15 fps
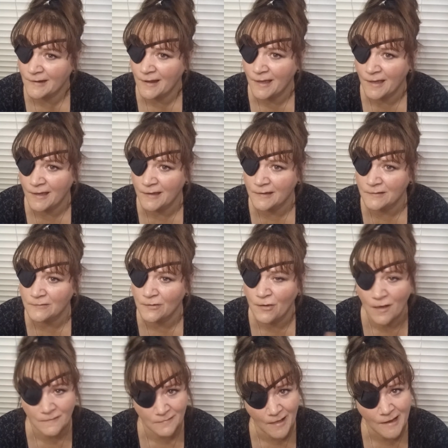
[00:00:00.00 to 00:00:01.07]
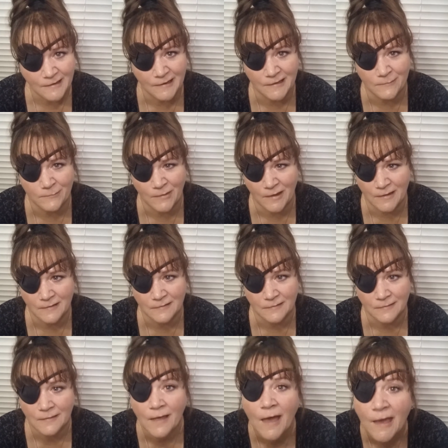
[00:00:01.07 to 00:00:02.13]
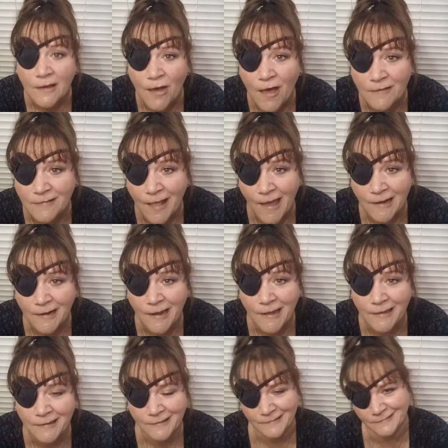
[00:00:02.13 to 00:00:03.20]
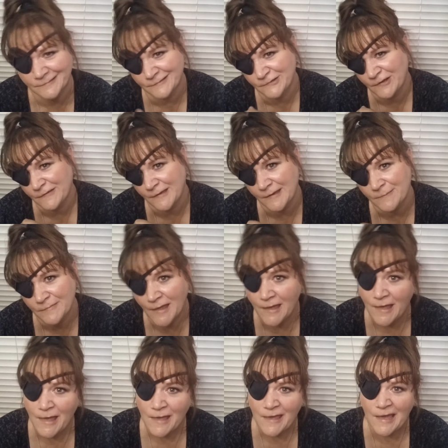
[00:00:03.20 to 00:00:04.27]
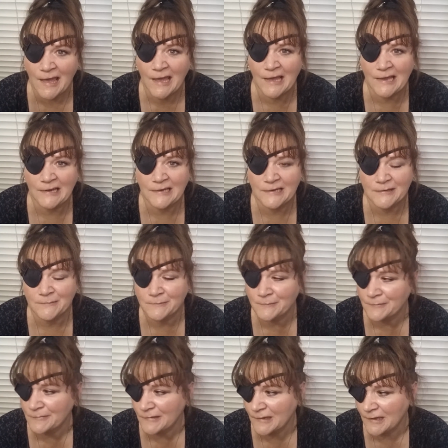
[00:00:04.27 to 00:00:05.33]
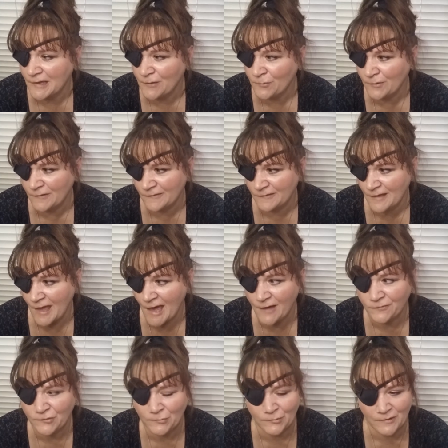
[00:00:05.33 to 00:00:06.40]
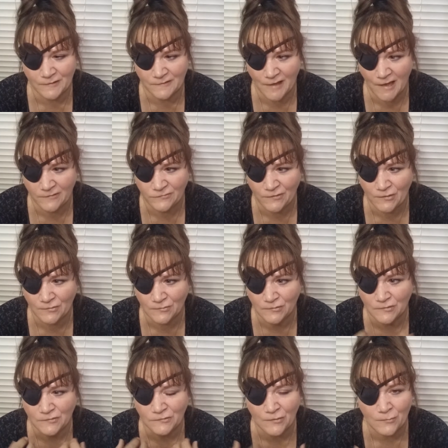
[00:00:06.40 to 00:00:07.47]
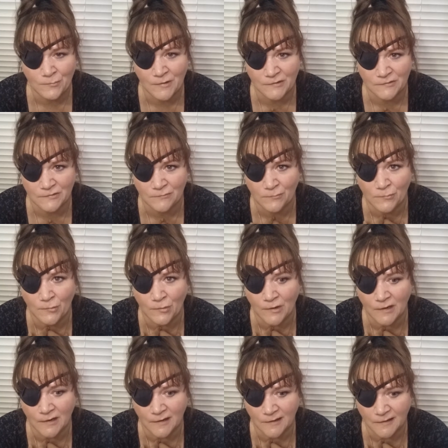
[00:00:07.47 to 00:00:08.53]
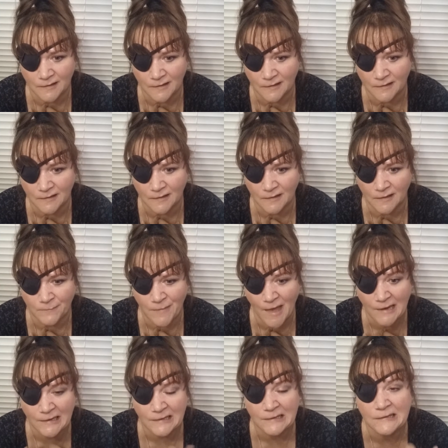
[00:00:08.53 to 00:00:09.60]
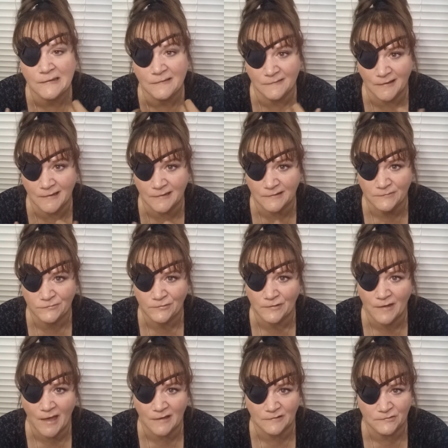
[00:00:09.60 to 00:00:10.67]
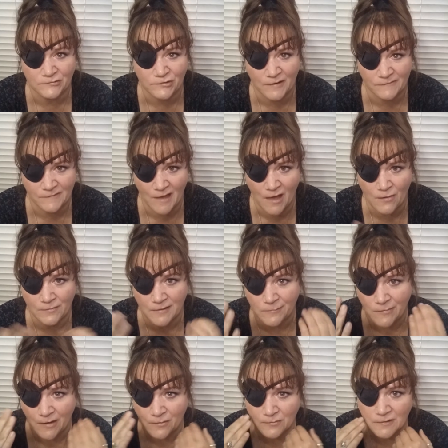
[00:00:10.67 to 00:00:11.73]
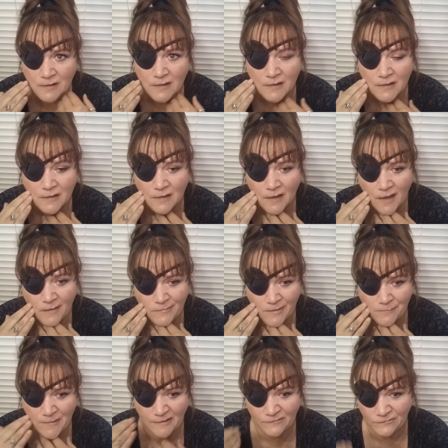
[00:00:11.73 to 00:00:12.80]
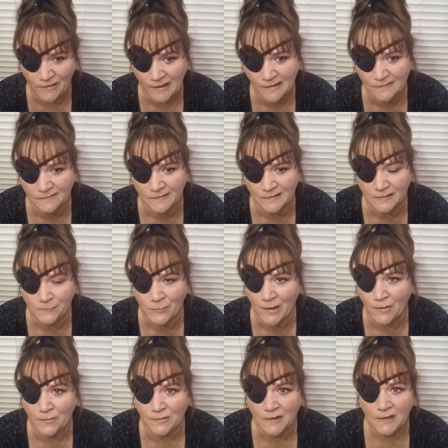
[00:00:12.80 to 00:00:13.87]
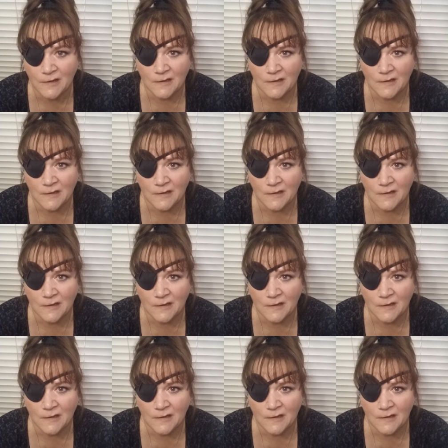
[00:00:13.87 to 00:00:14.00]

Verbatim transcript: that I caused lightning, but I caused lightning. Just kidding. And it was afterwards I felt so much more um, at ease. I didn't feel as stressed out about about my face and about